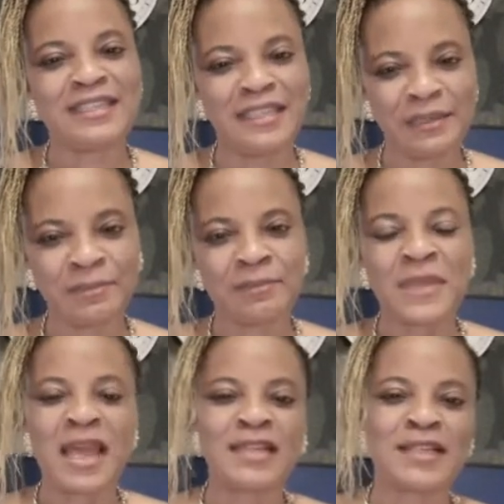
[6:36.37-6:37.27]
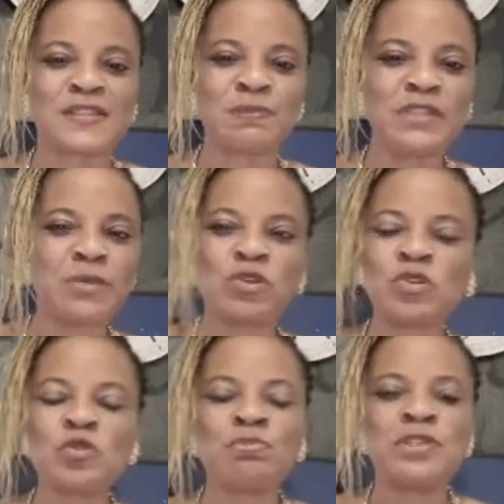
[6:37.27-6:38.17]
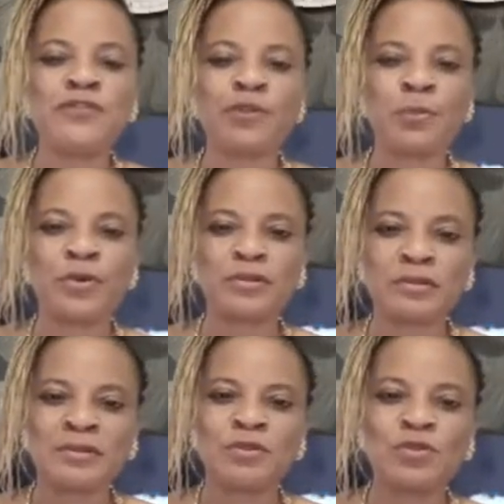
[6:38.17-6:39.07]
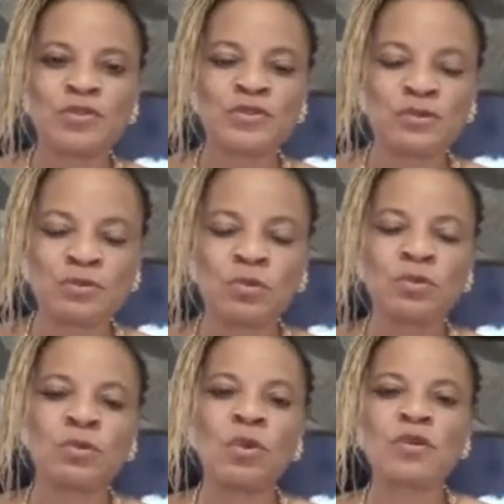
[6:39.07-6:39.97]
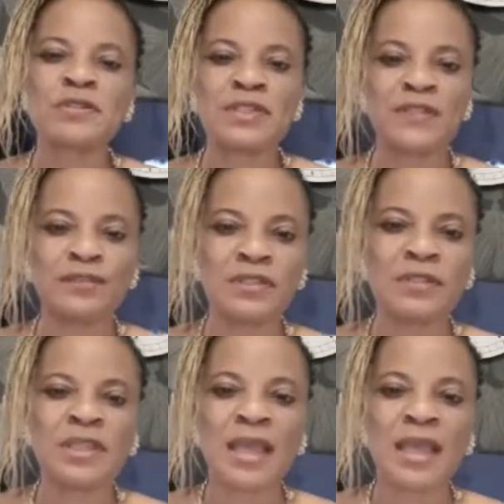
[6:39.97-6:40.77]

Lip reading: them and has made them not to believe upon those God's given